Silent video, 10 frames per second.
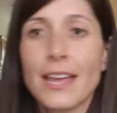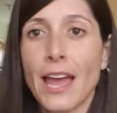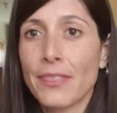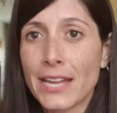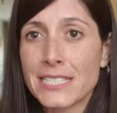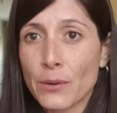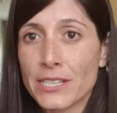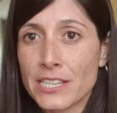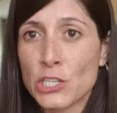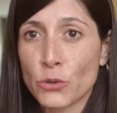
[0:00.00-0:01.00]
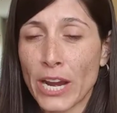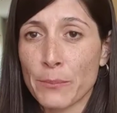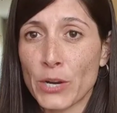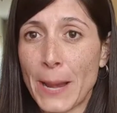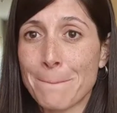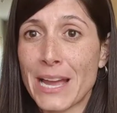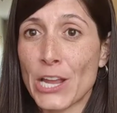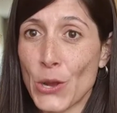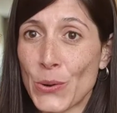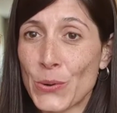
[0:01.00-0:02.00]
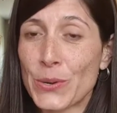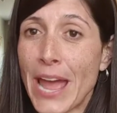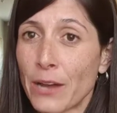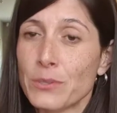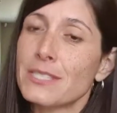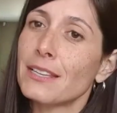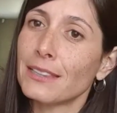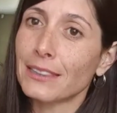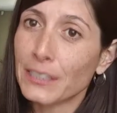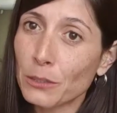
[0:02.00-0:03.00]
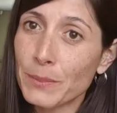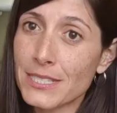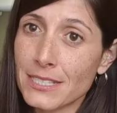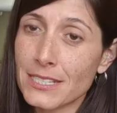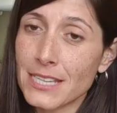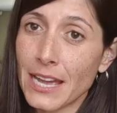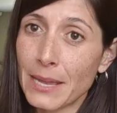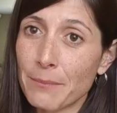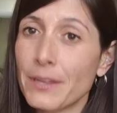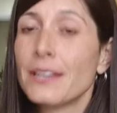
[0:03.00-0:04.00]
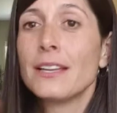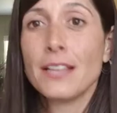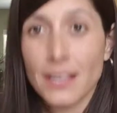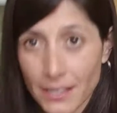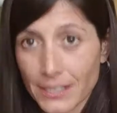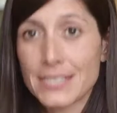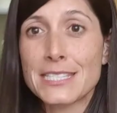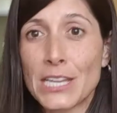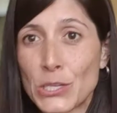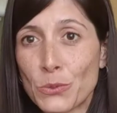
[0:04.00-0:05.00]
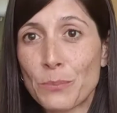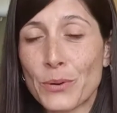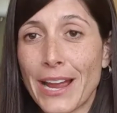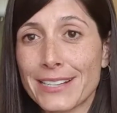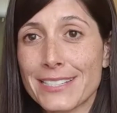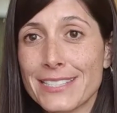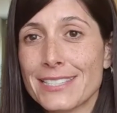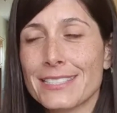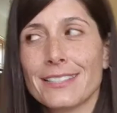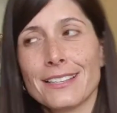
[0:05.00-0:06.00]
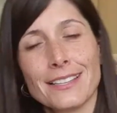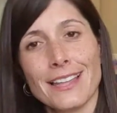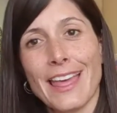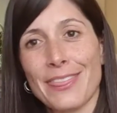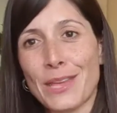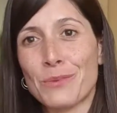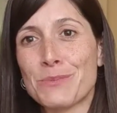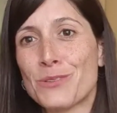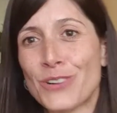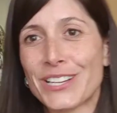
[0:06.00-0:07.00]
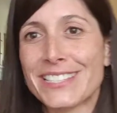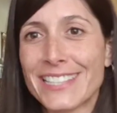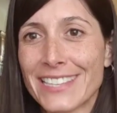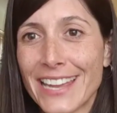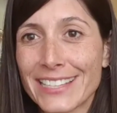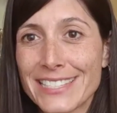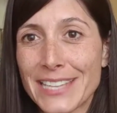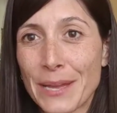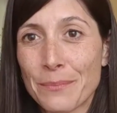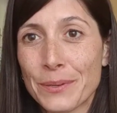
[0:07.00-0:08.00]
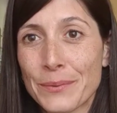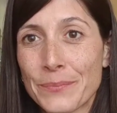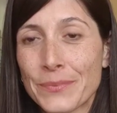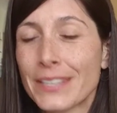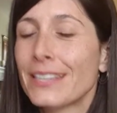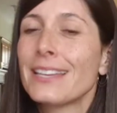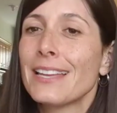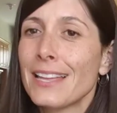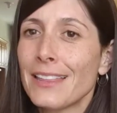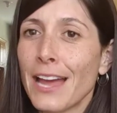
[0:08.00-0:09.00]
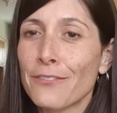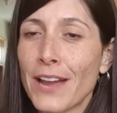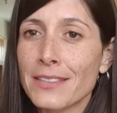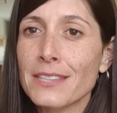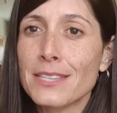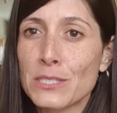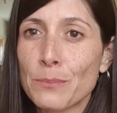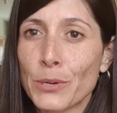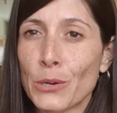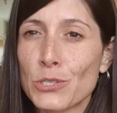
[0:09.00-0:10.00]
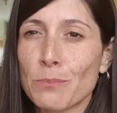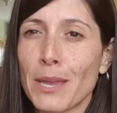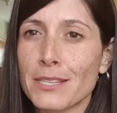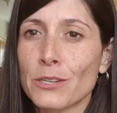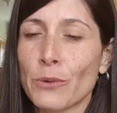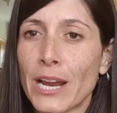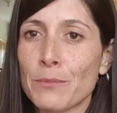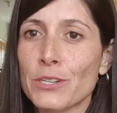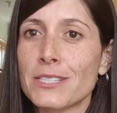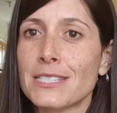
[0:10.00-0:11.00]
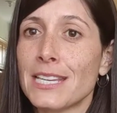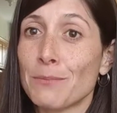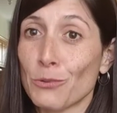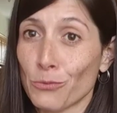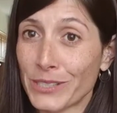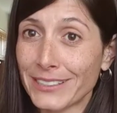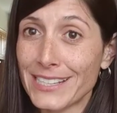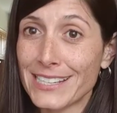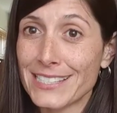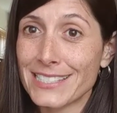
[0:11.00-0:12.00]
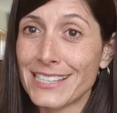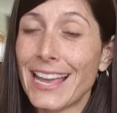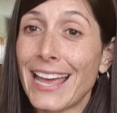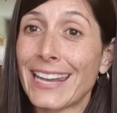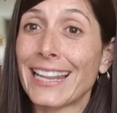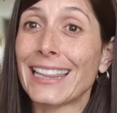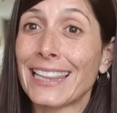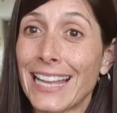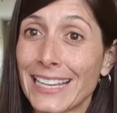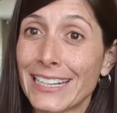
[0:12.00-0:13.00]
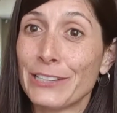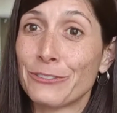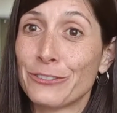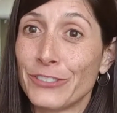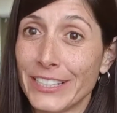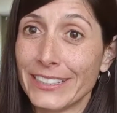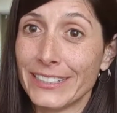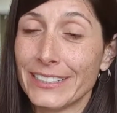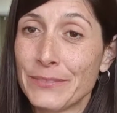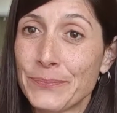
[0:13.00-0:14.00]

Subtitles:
And that's how I teach grammar in my own house. Little bits at a time, continual practice, and then we move on to the next step. I find that this approach makes grammar seem really easy and a lot of fun.